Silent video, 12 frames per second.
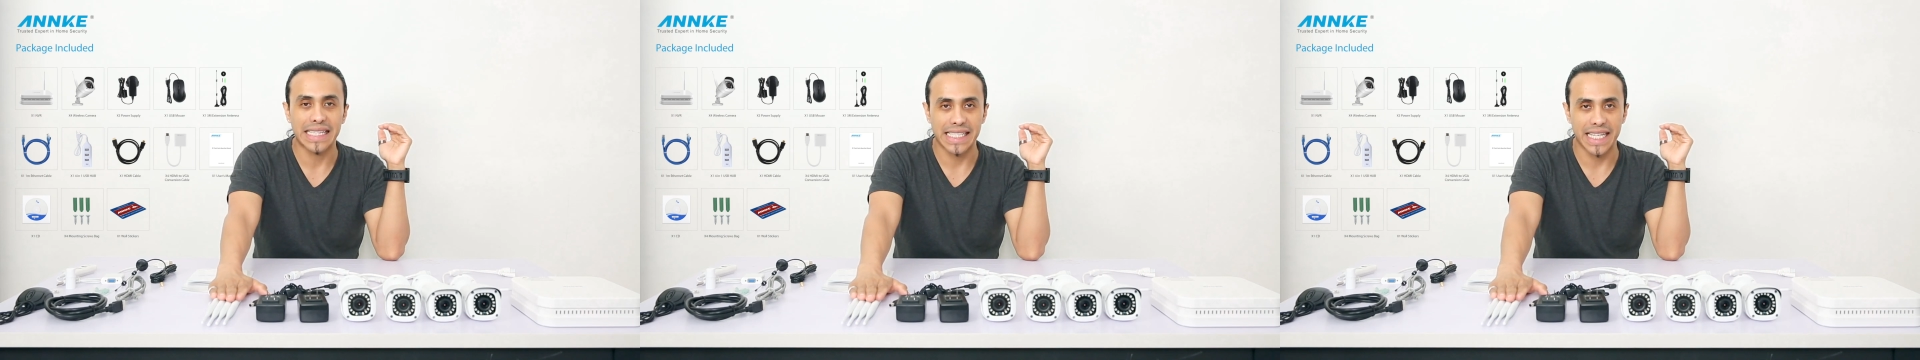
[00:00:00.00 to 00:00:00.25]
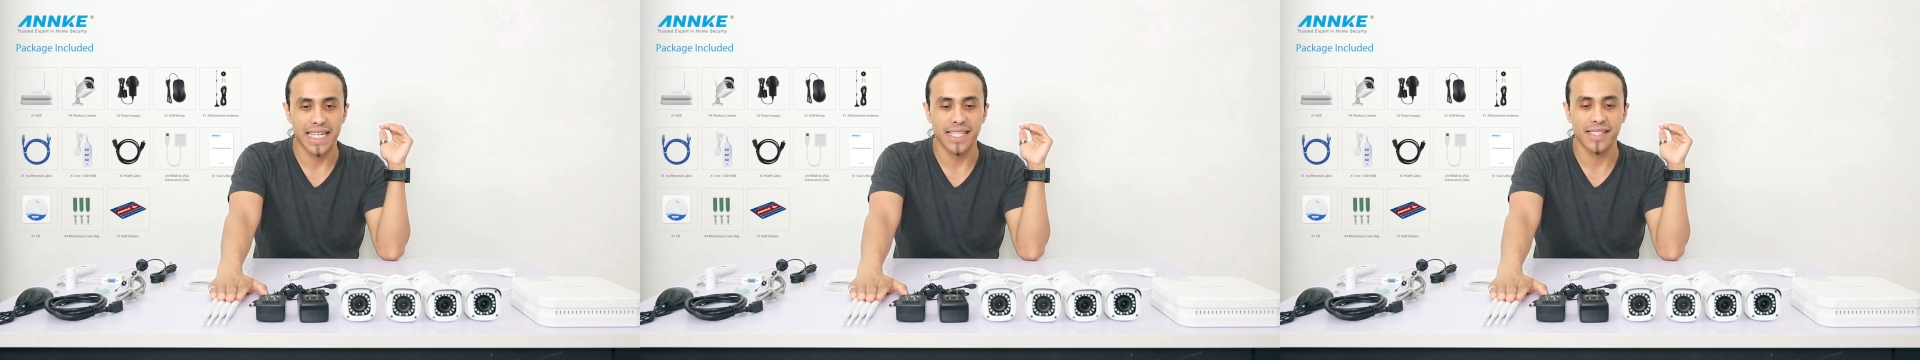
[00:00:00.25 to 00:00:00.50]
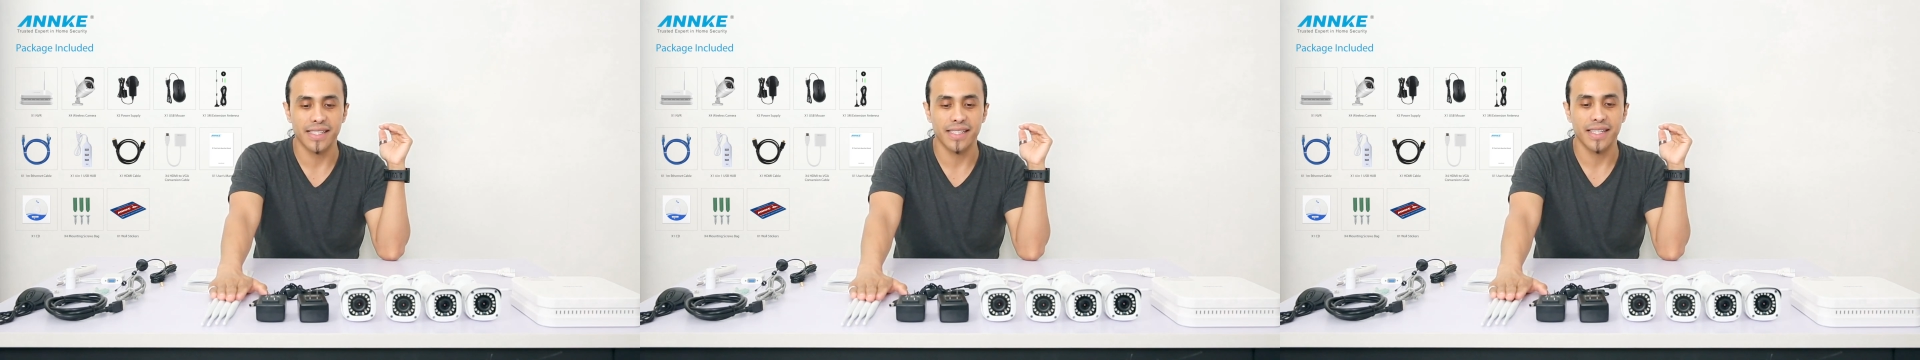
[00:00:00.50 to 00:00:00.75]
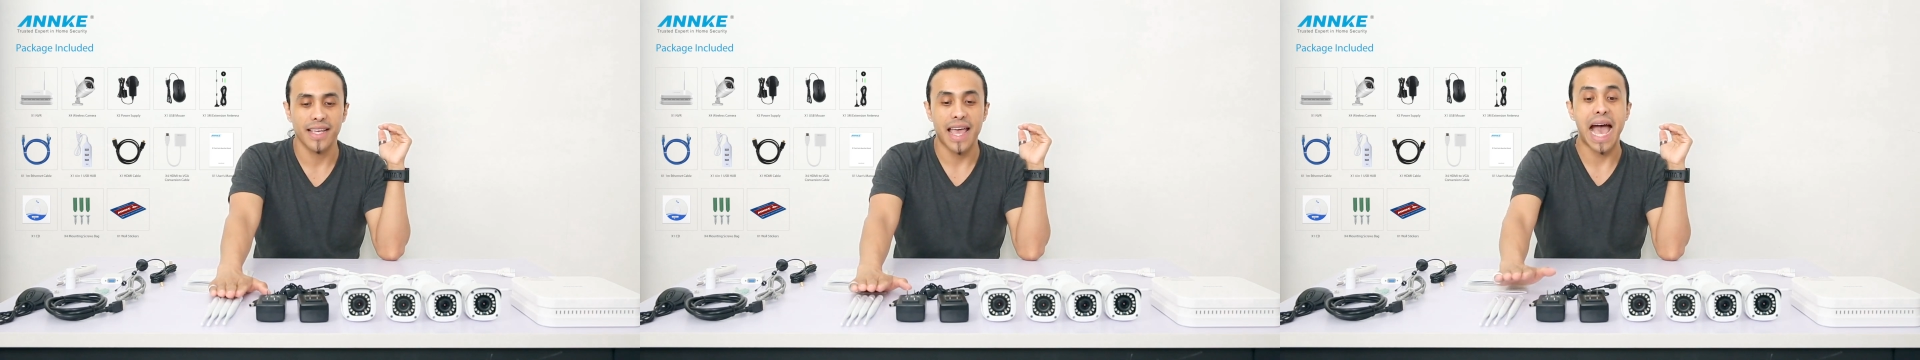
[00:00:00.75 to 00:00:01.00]

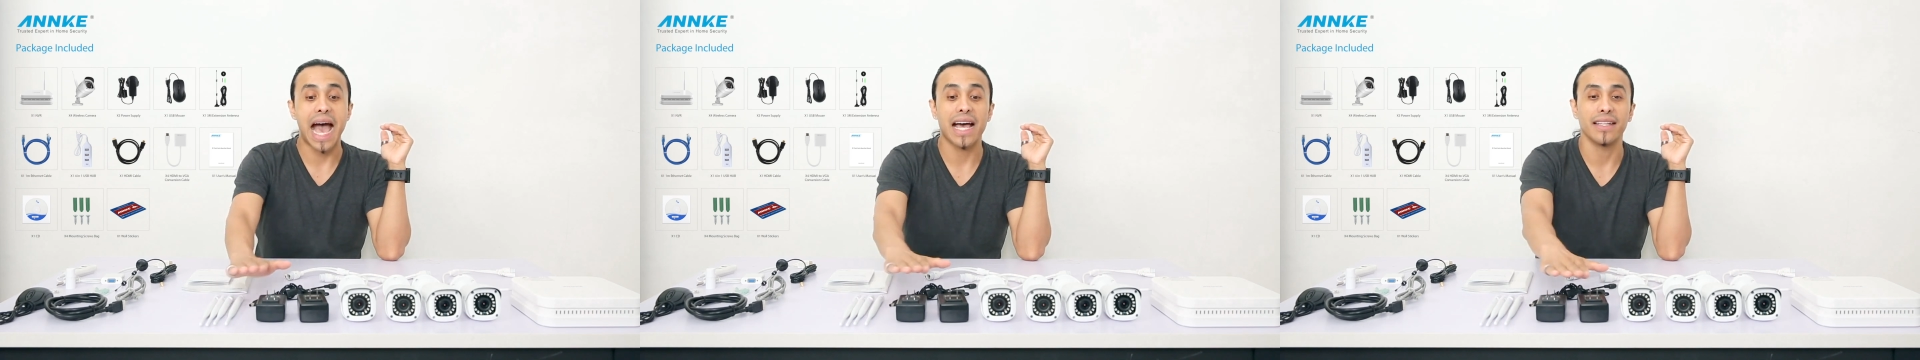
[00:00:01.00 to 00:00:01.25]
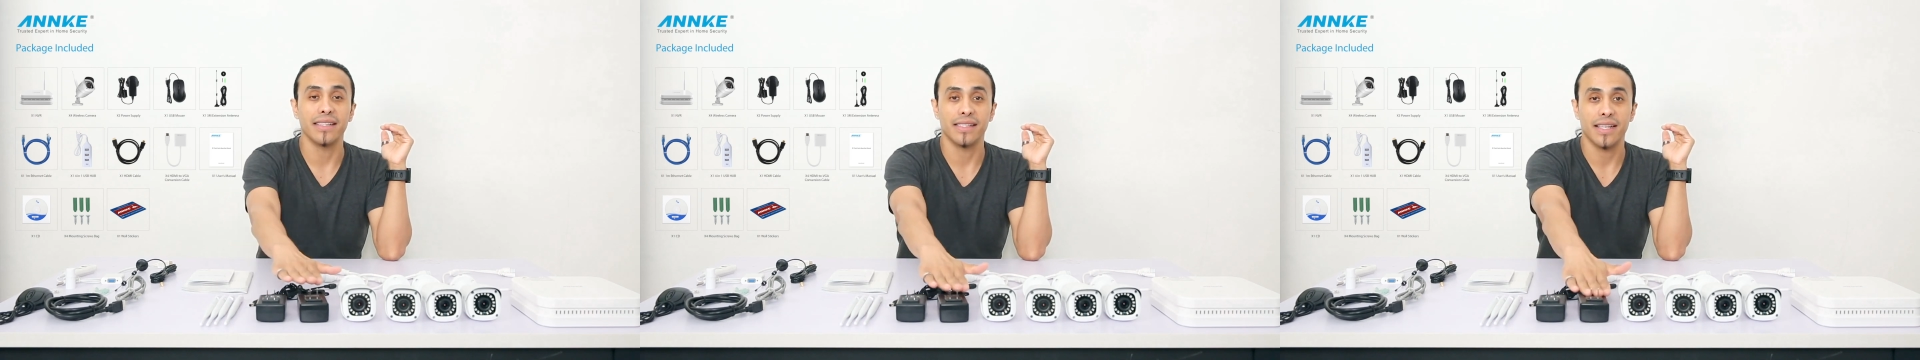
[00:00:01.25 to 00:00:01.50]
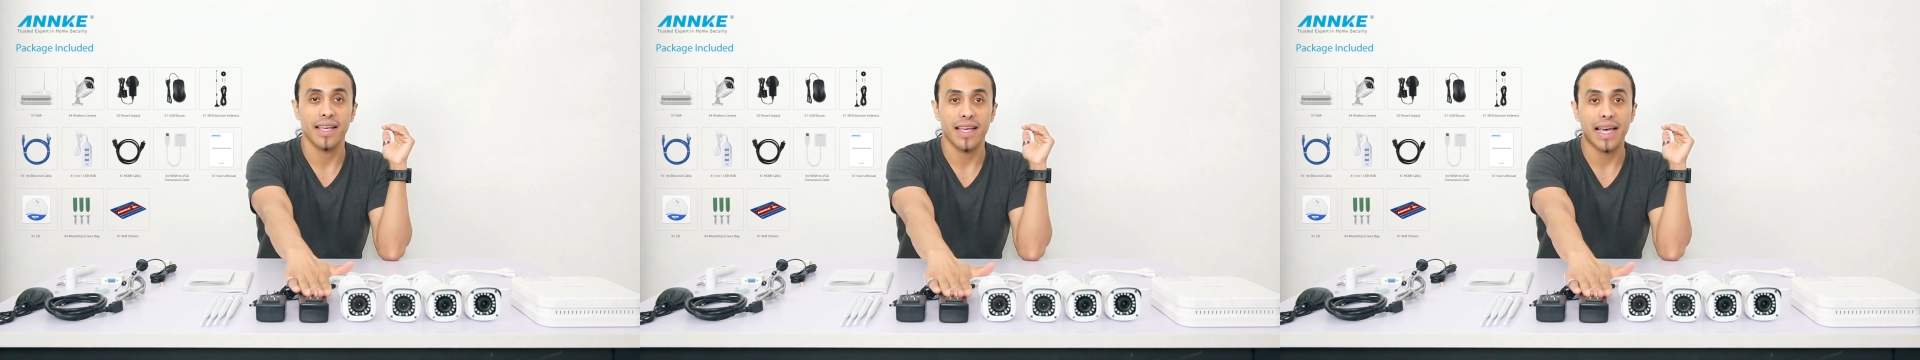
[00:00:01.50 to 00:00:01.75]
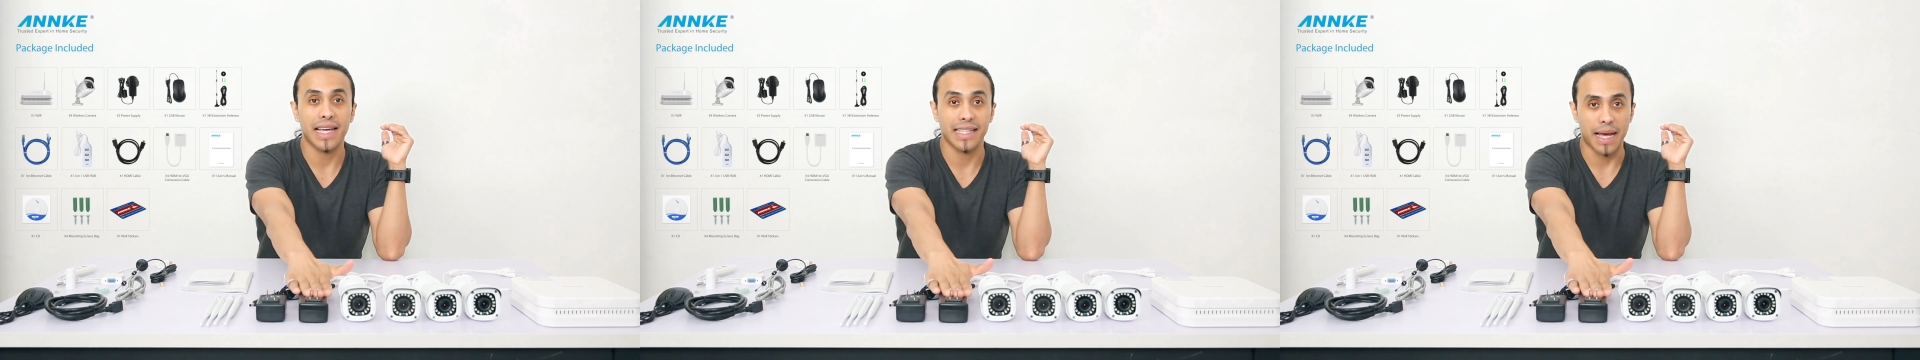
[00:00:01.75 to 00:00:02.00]
antennas and
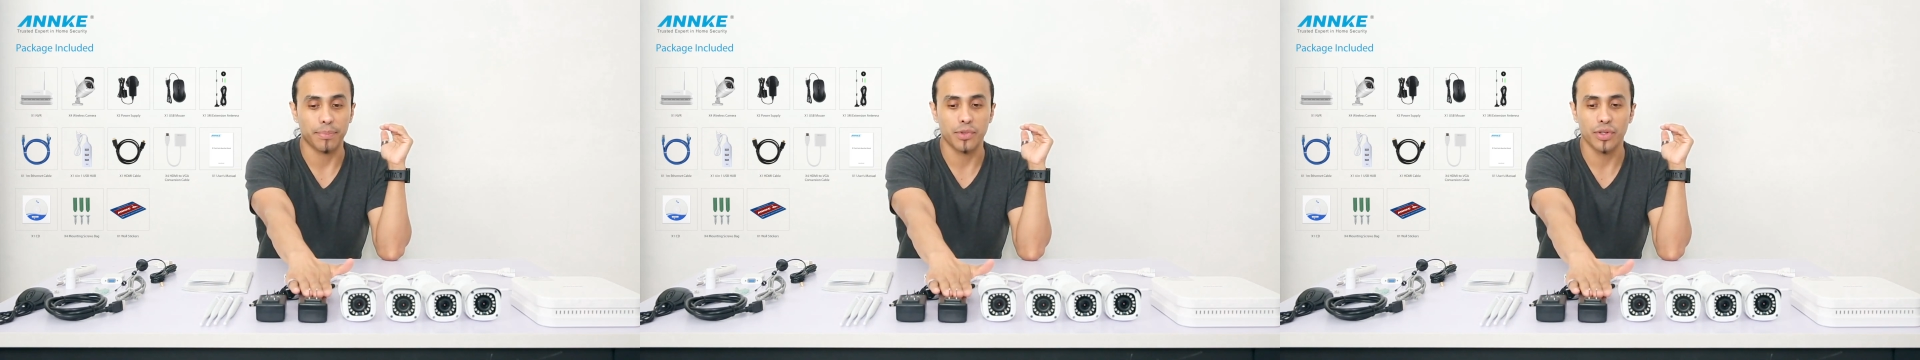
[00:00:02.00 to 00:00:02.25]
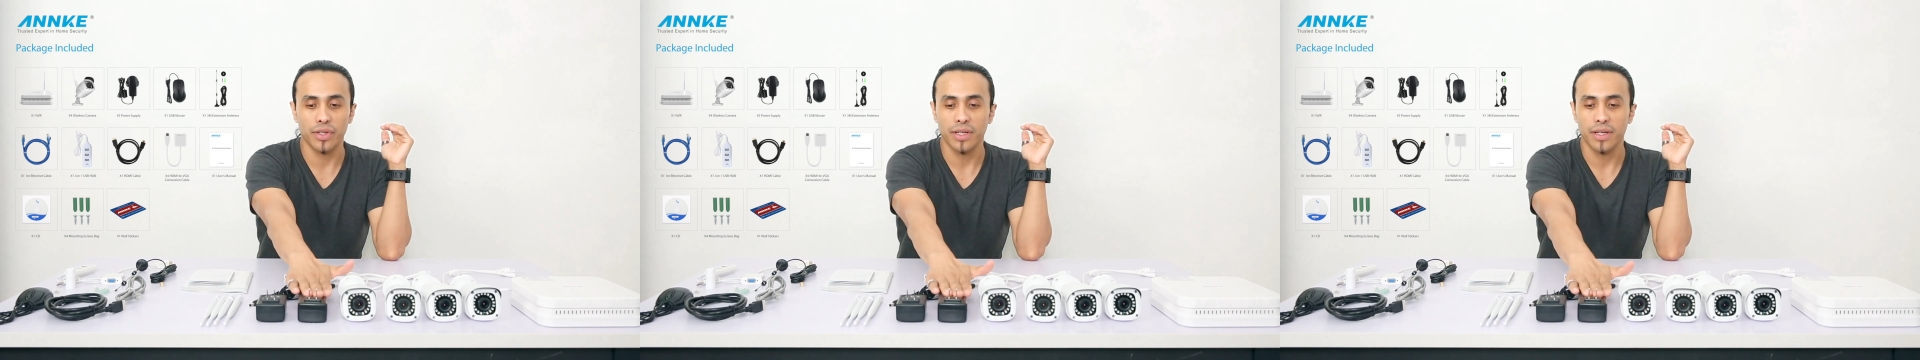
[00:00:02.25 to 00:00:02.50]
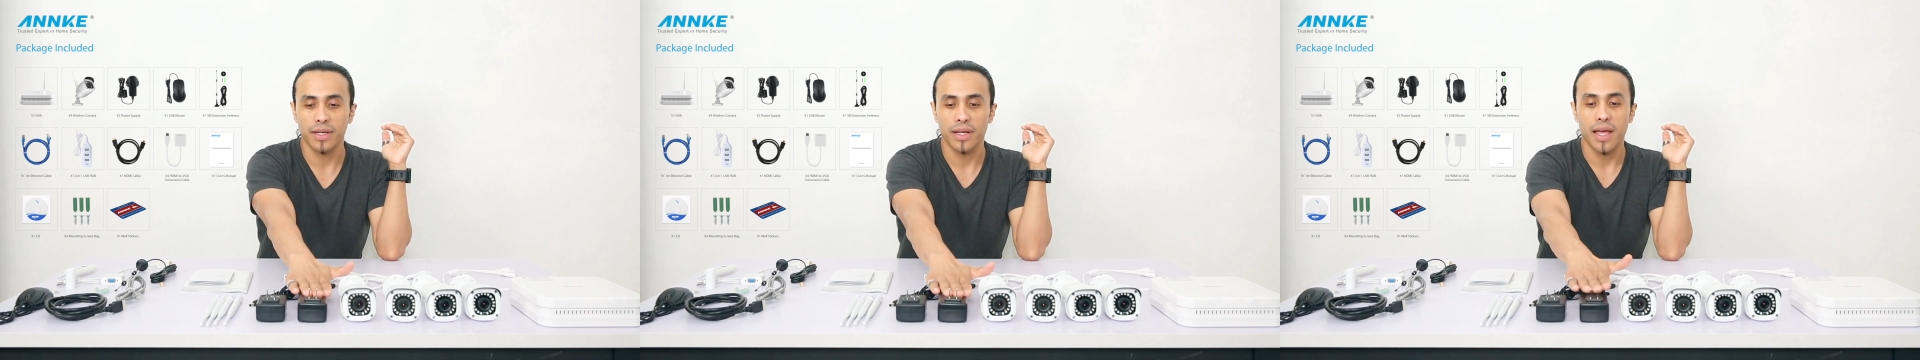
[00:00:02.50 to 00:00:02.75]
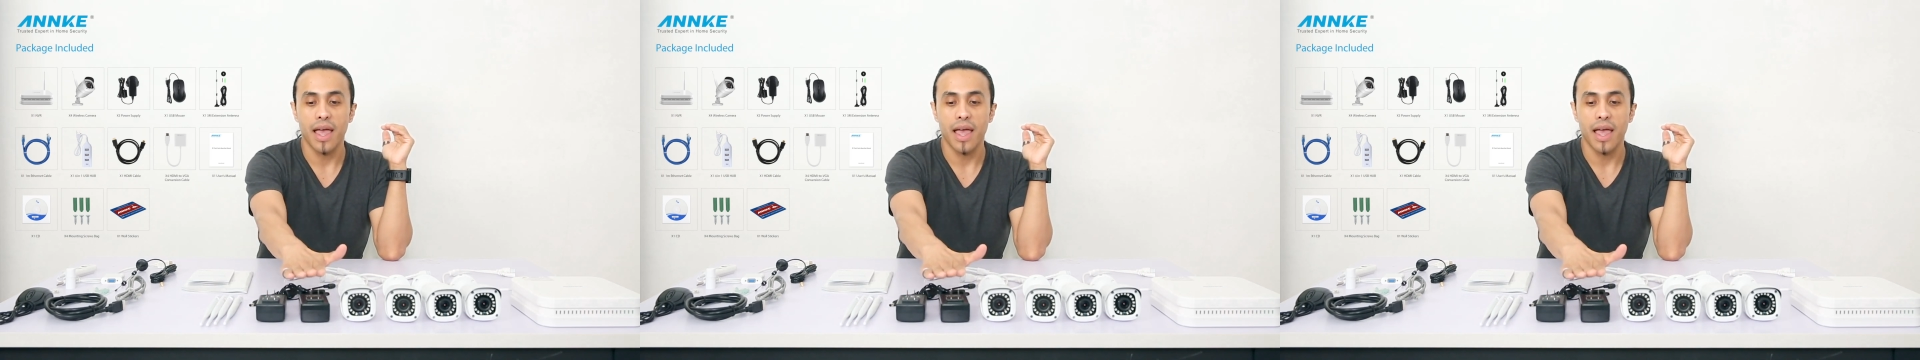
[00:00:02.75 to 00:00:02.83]
adapter,